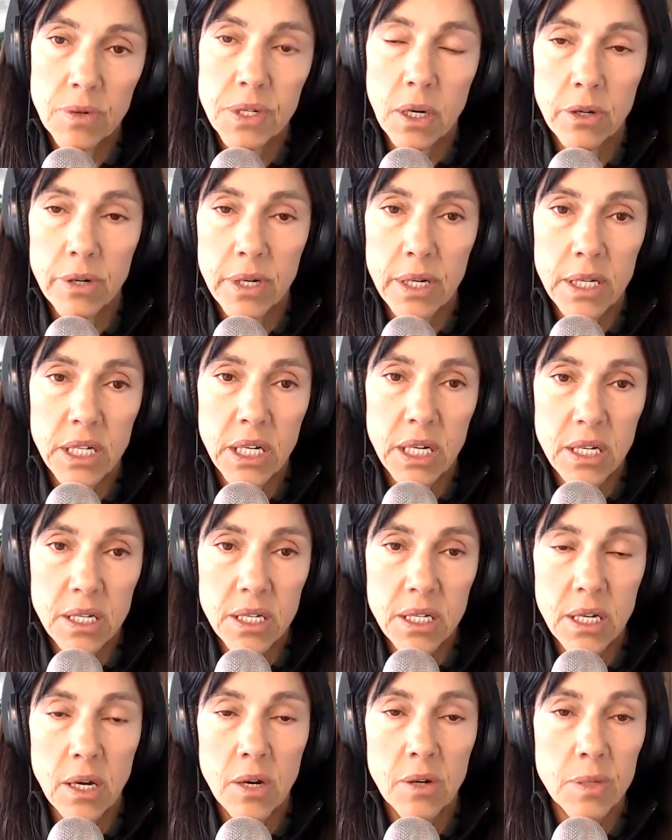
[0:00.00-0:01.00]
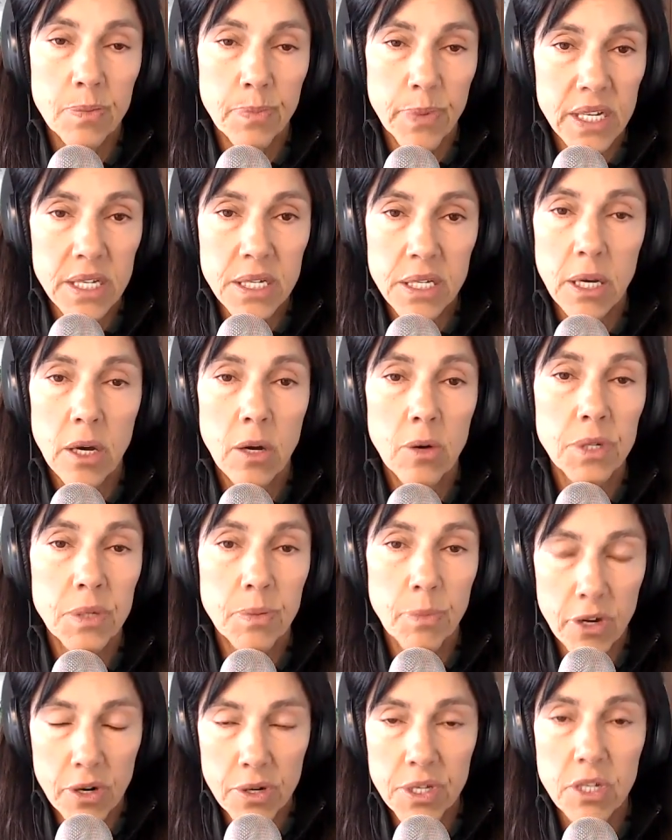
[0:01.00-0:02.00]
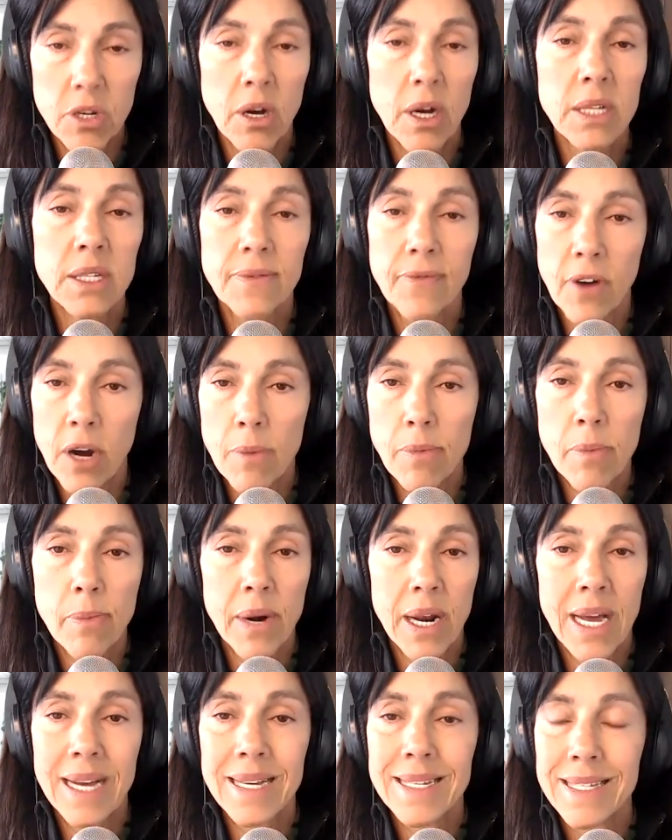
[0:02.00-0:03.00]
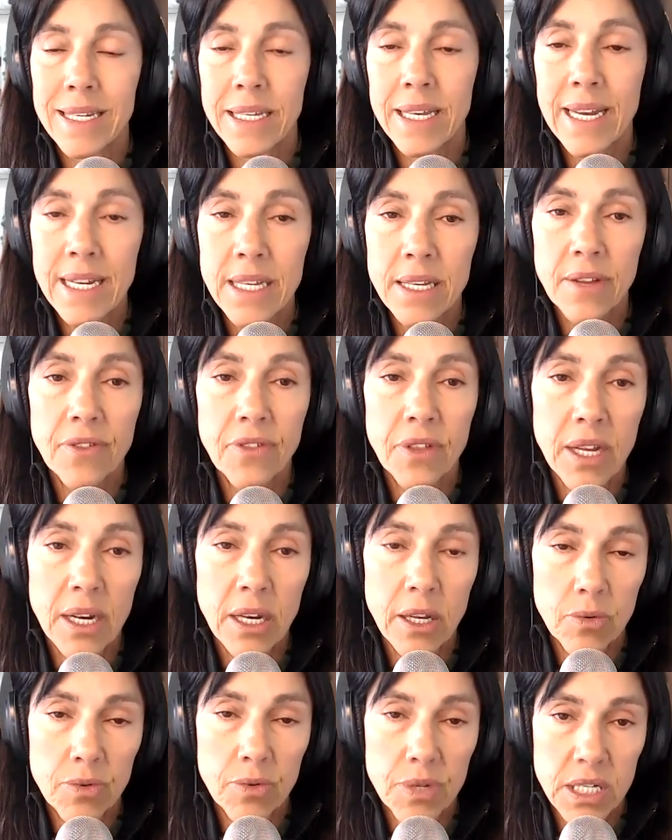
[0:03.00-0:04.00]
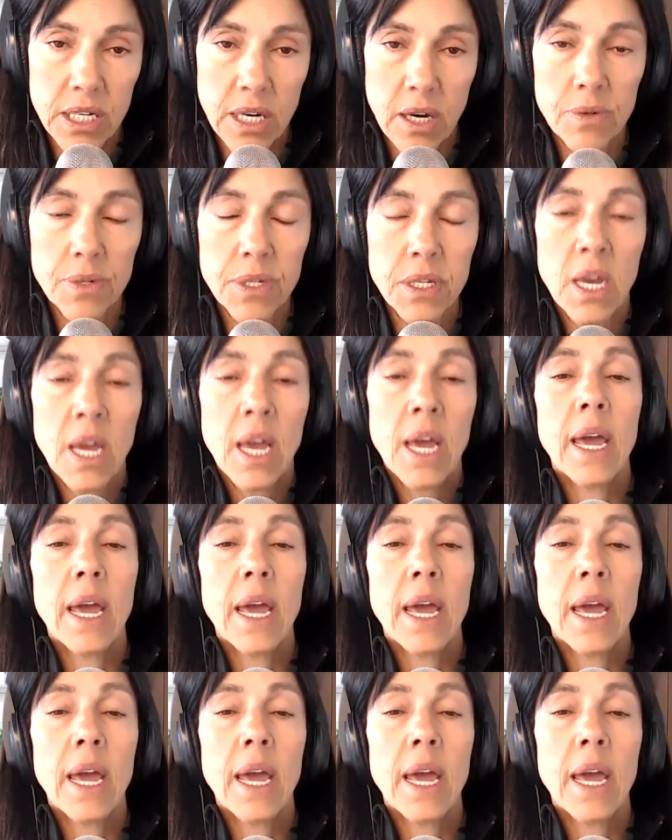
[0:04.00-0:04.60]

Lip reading: including T cells, B cells, monocytes, fibroblasts, and endothelial cells